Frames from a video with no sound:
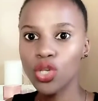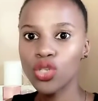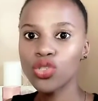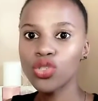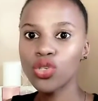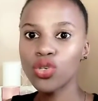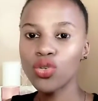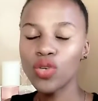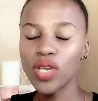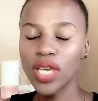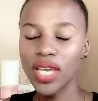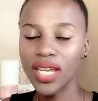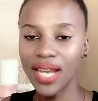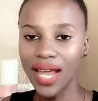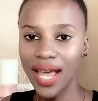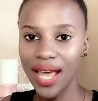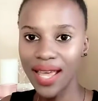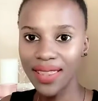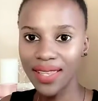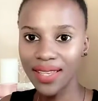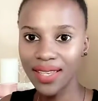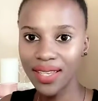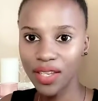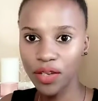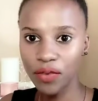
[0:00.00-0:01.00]
So you can
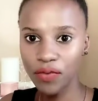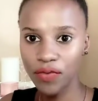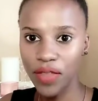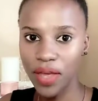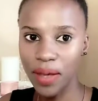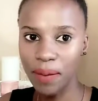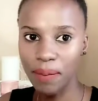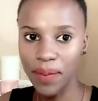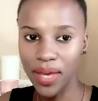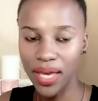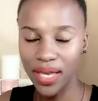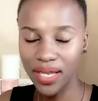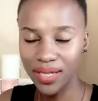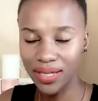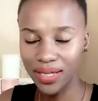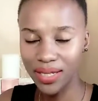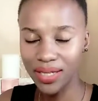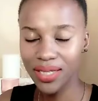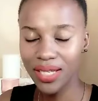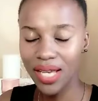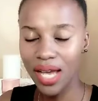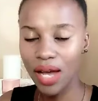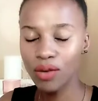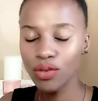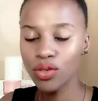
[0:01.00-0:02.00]
either give them a
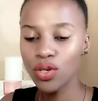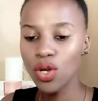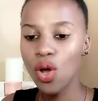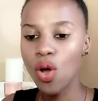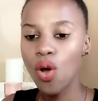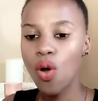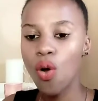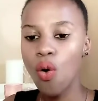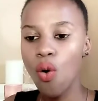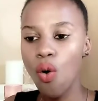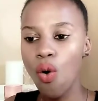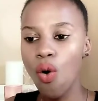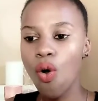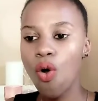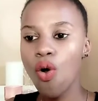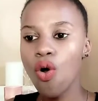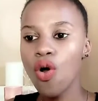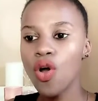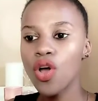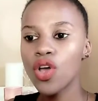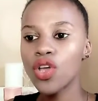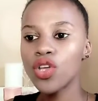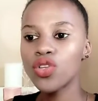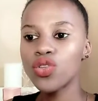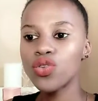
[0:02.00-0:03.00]
discount,
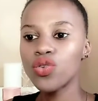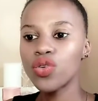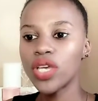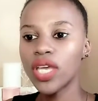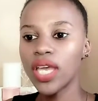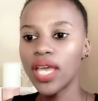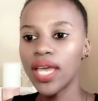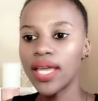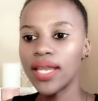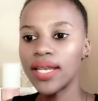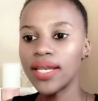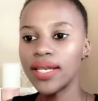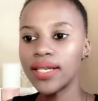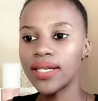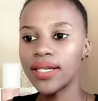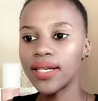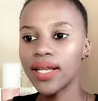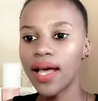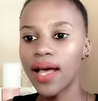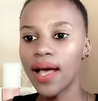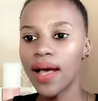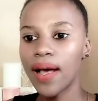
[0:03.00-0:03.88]
or you can